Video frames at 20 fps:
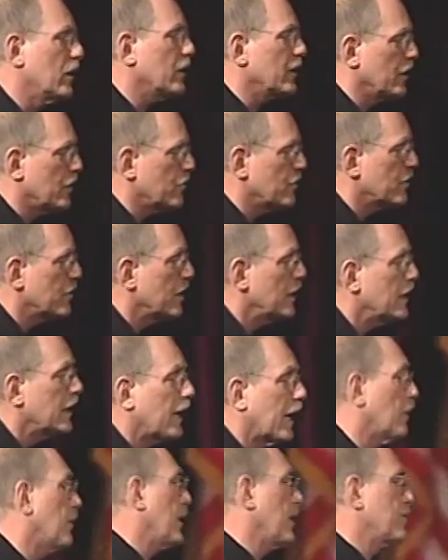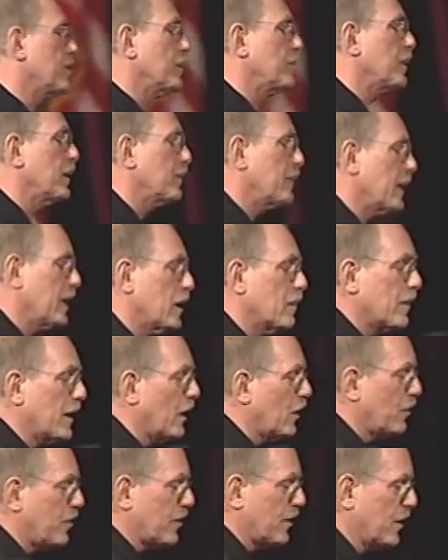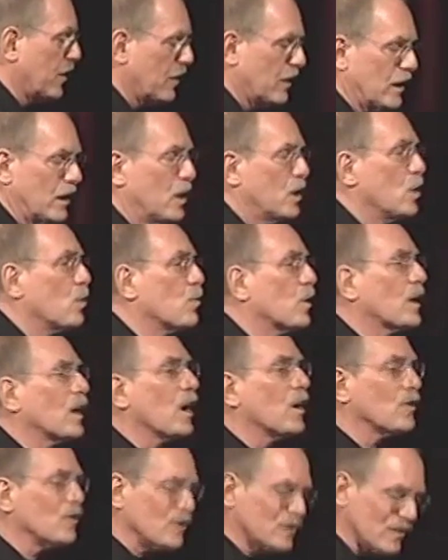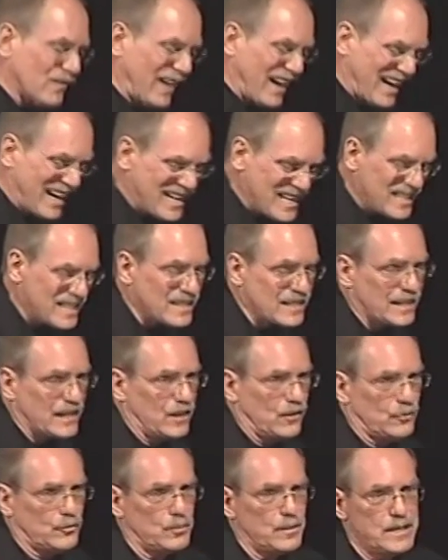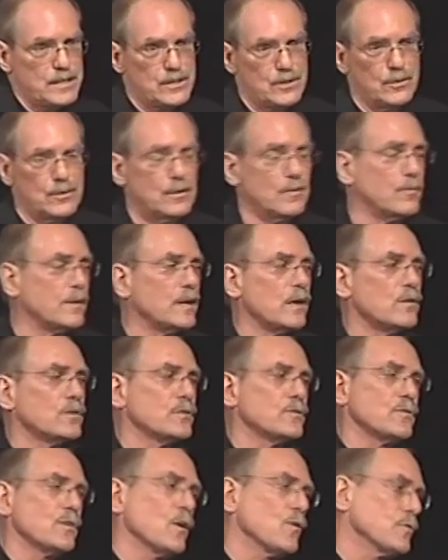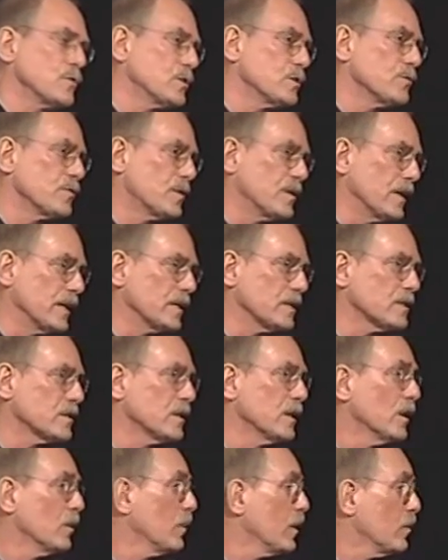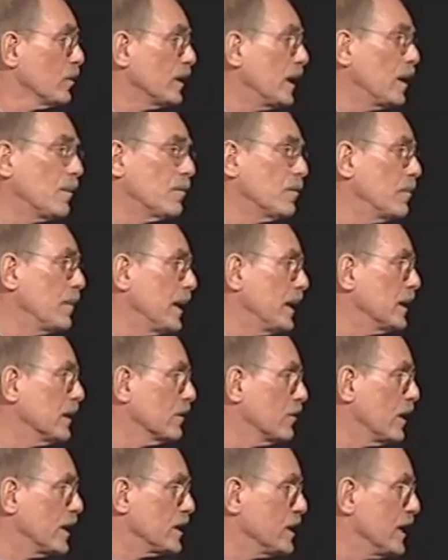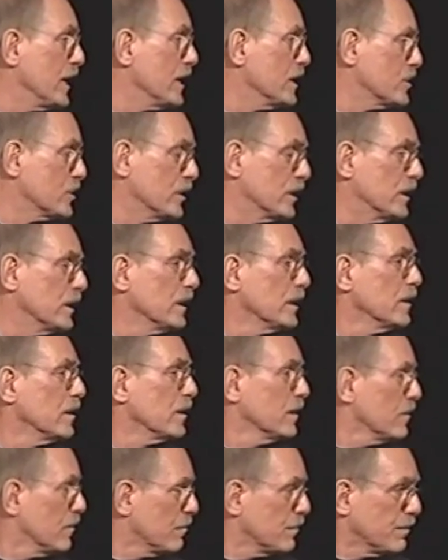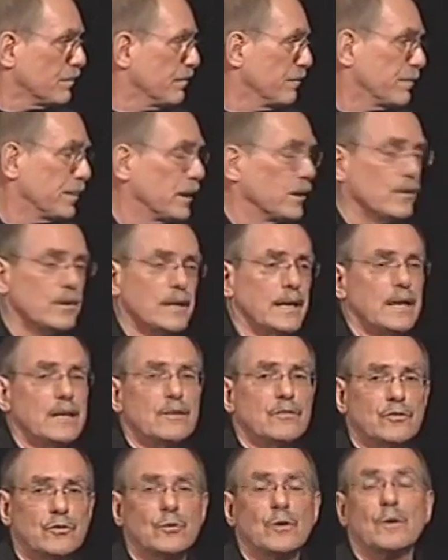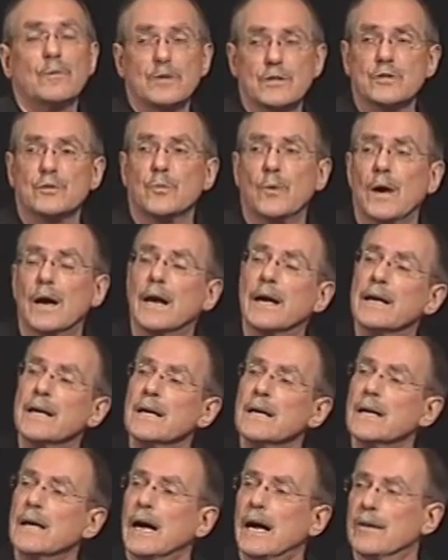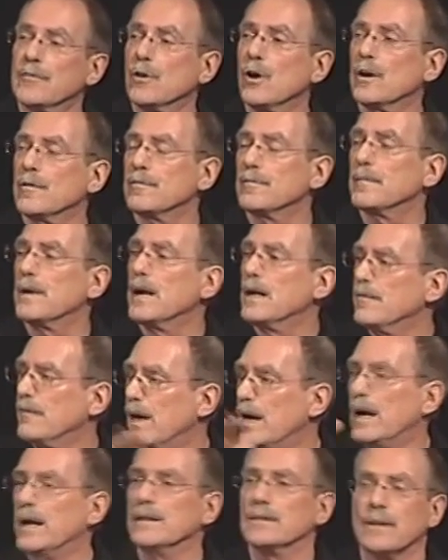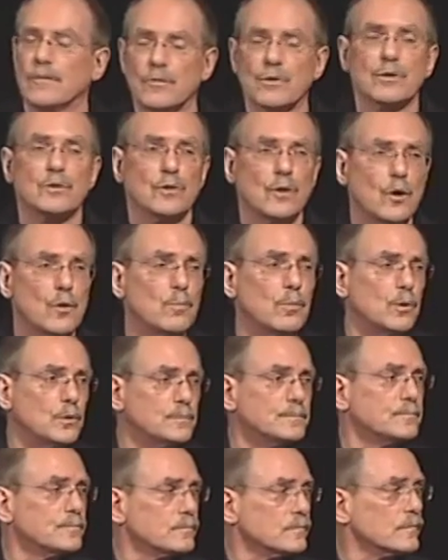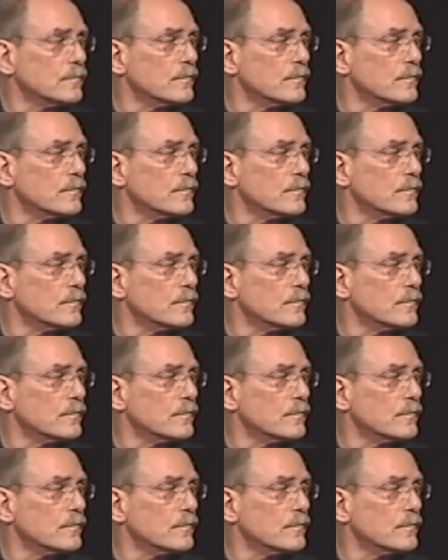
our youth, and we have to become healthier. Regardless of anything else we do, if we don't do those two things, we will not remain a great nation. Period, end of story, which is why I've gone from kind of a high-level global